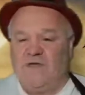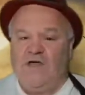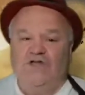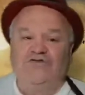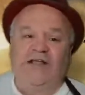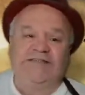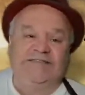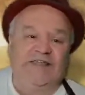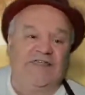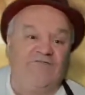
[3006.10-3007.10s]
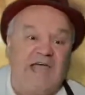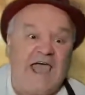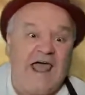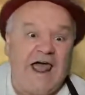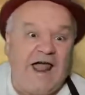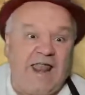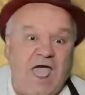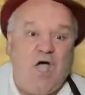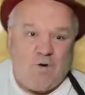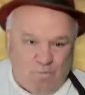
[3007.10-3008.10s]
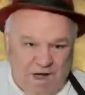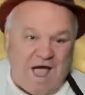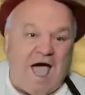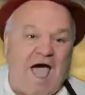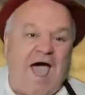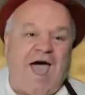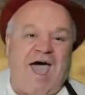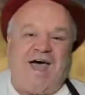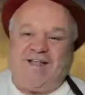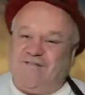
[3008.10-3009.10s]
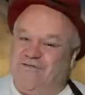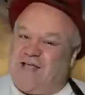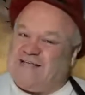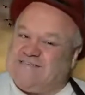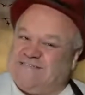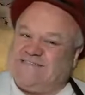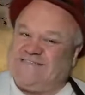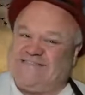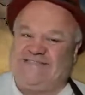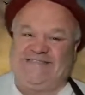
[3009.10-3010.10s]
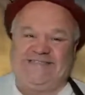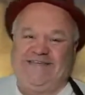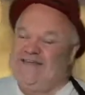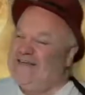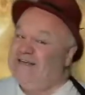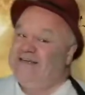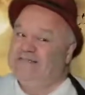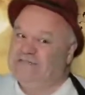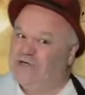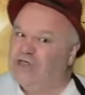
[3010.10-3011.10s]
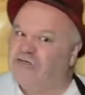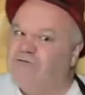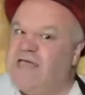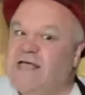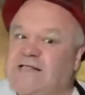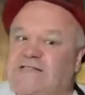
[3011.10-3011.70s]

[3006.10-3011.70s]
dressed to thrill. We are dressed to thrill.